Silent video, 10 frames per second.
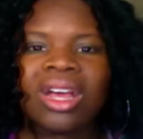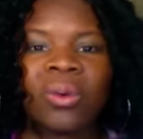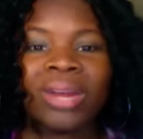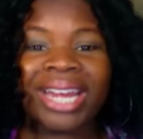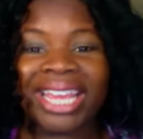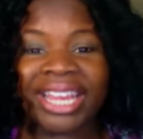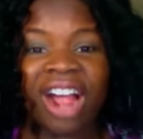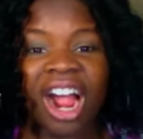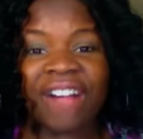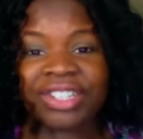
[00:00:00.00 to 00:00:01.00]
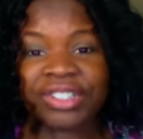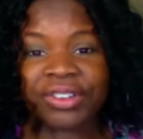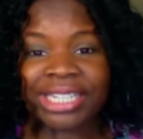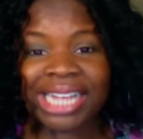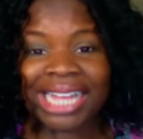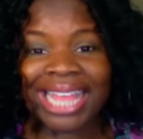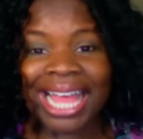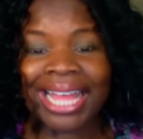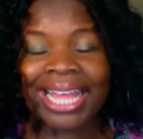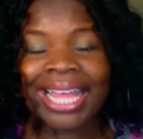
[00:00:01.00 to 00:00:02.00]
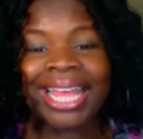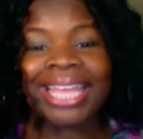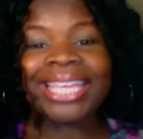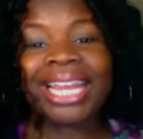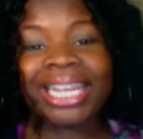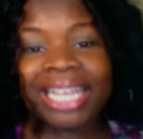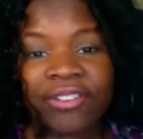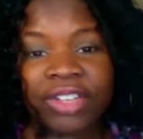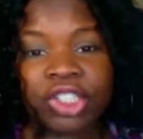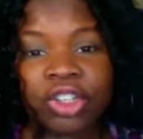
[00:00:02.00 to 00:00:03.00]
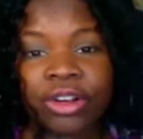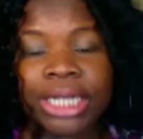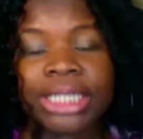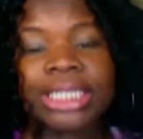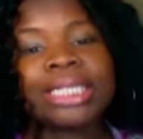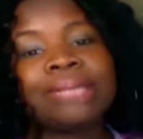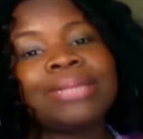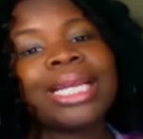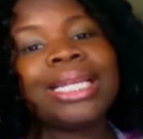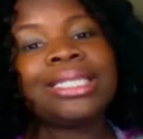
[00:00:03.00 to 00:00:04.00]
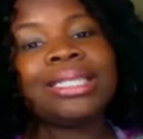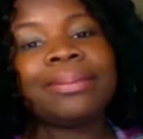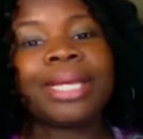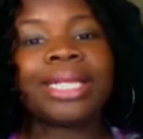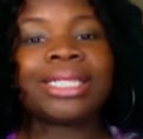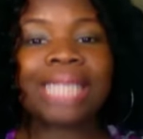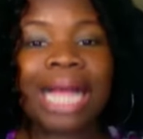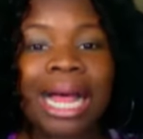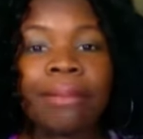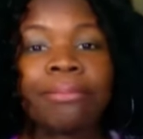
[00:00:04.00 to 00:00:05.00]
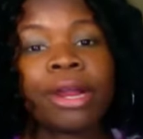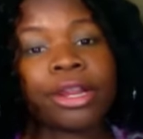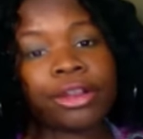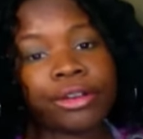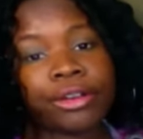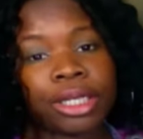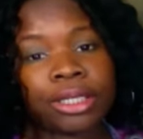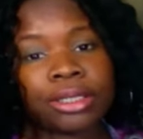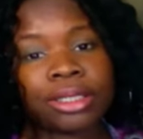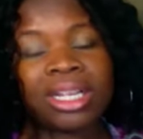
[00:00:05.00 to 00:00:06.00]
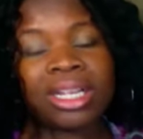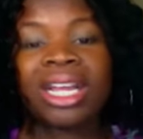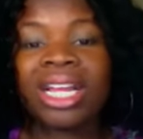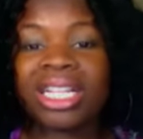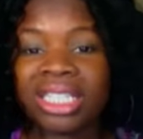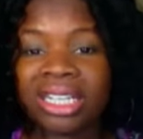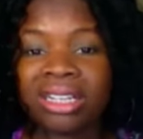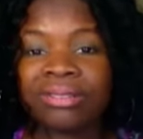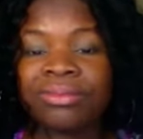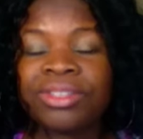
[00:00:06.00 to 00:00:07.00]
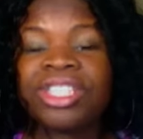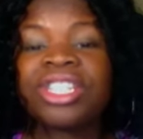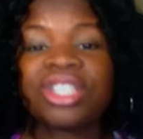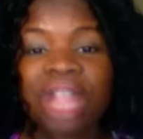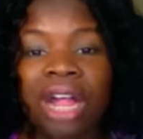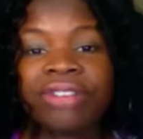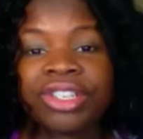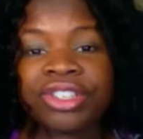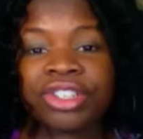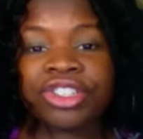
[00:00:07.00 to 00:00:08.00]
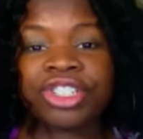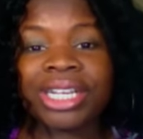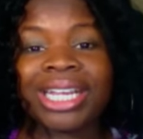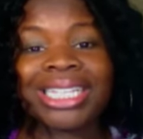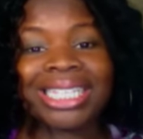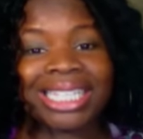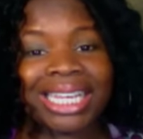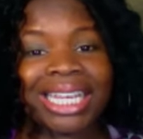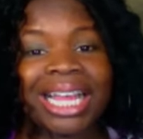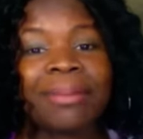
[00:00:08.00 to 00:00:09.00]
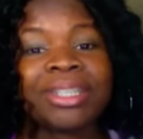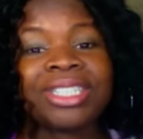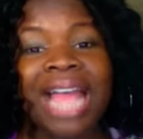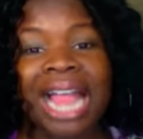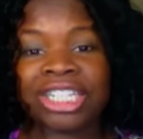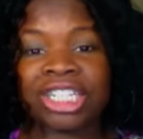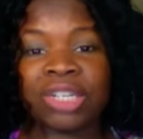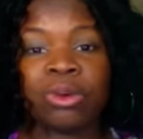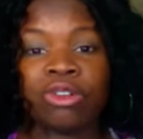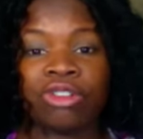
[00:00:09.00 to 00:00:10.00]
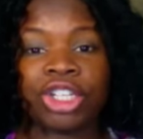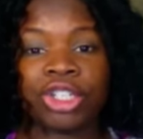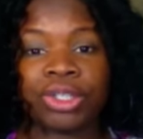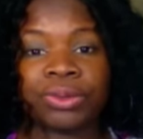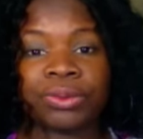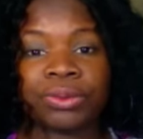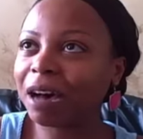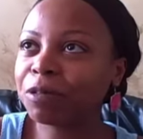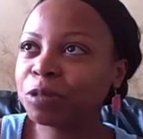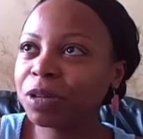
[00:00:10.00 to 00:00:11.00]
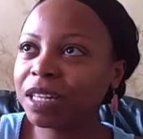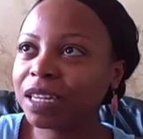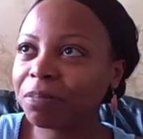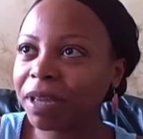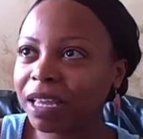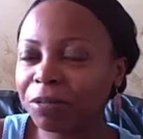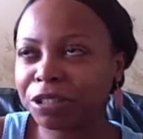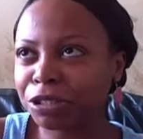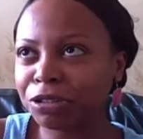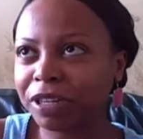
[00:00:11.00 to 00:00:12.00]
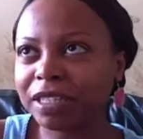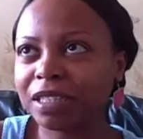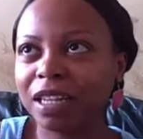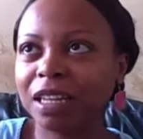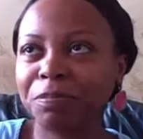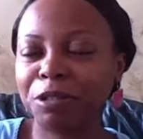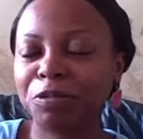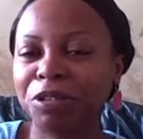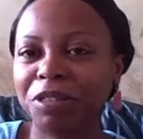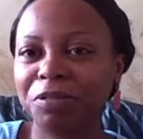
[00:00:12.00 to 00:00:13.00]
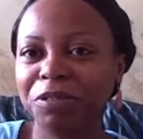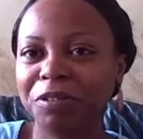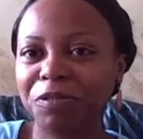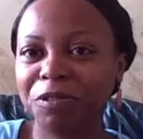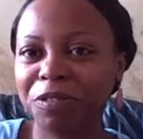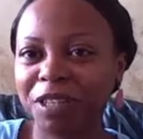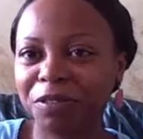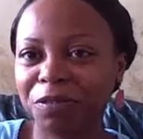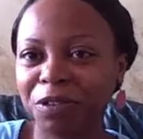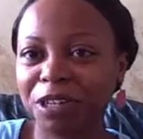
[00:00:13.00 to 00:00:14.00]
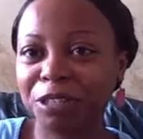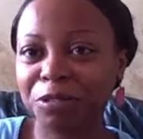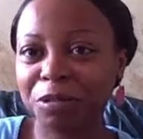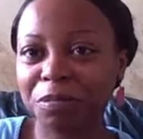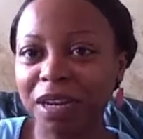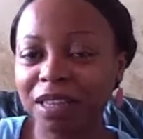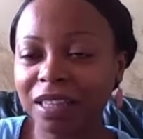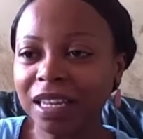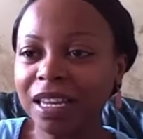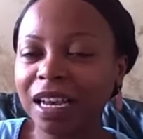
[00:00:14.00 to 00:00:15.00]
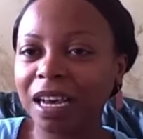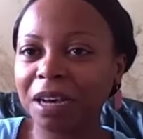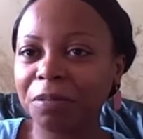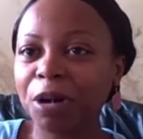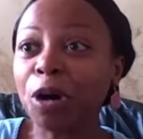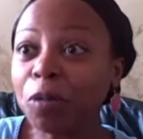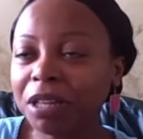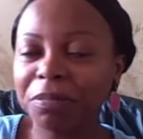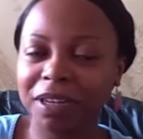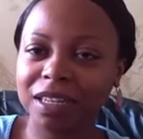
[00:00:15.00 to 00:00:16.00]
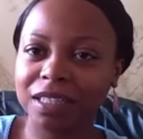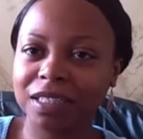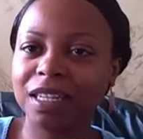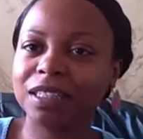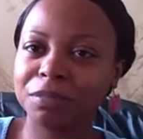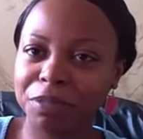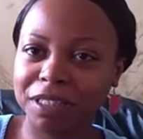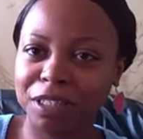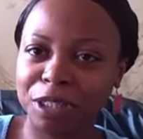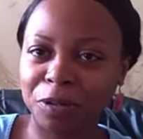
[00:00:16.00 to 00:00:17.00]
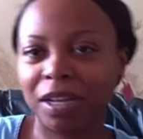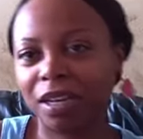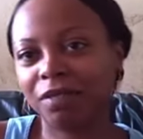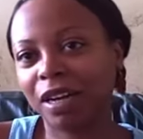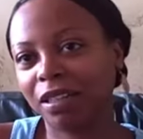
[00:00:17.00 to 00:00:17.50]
When I hear horror stories like that, getting health insurance seems like it needs to be a top priority. Until you start researching and seeing how much it actually will run you. I was willing to pay, which is crazy, like between $350 and $400 a month. Only because as a business owner, I could